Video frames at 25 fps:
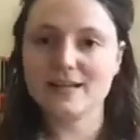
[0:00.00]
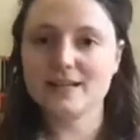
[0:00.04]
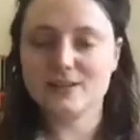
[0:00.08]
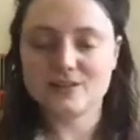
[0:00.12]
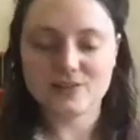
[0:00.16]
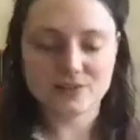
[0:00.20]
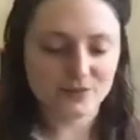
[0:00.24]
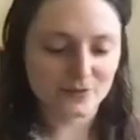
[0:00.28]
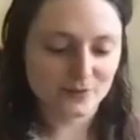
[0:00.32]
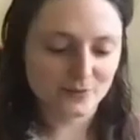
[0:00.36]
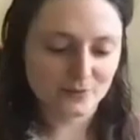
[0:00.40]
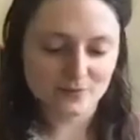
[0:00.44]

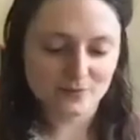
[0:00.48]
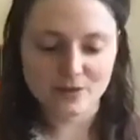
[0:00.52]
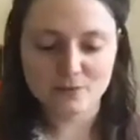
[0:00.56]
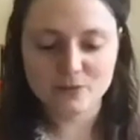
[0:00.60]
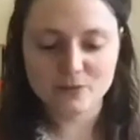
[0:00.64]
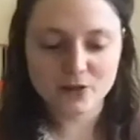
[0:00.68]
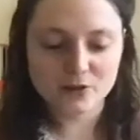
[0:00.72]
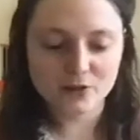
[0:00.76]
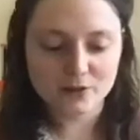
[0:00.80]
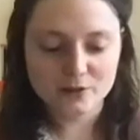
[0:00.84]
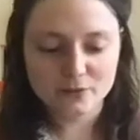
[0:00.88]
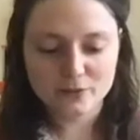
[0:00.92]
So I'm
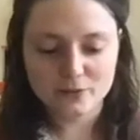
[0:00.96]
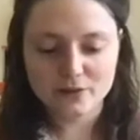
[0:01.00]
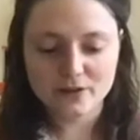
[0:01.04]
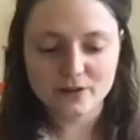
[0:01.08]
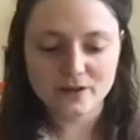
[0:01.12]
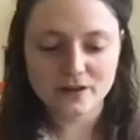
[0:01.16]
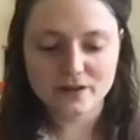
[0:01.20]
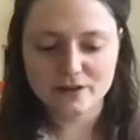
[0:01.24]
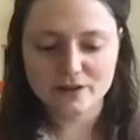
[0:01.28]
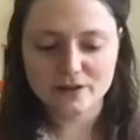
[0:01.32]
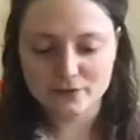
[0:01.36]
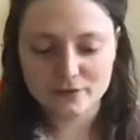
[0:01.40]
going for that
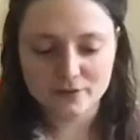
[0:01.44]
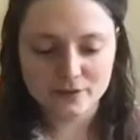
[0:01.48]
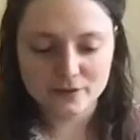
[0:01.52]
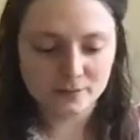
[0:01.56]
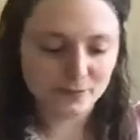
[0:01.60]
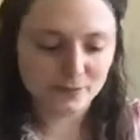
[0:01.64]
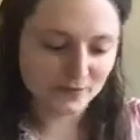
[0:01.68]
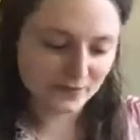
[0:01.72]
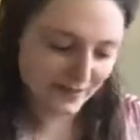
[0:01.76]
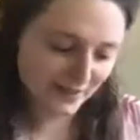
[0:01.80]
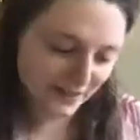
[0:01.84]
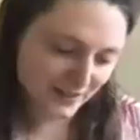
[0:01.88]
kind of thing,
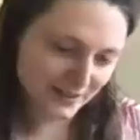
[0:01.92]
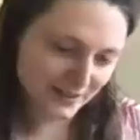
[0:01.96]
but I,